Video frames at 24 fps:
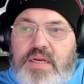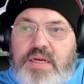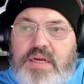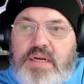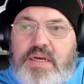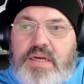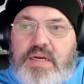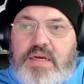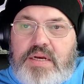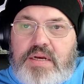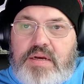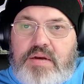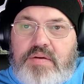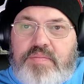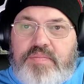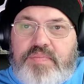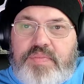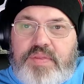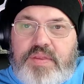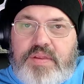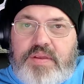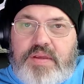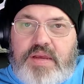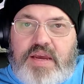
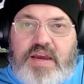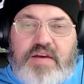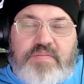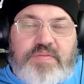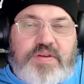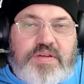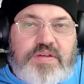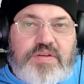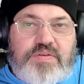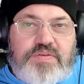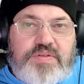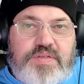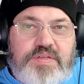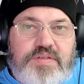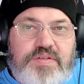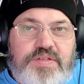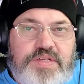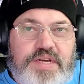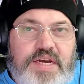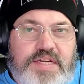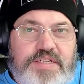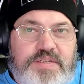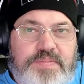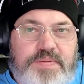I've been using
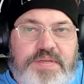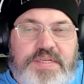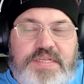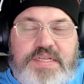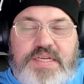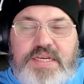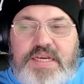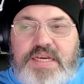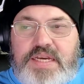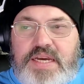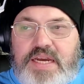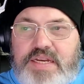ChatGPT.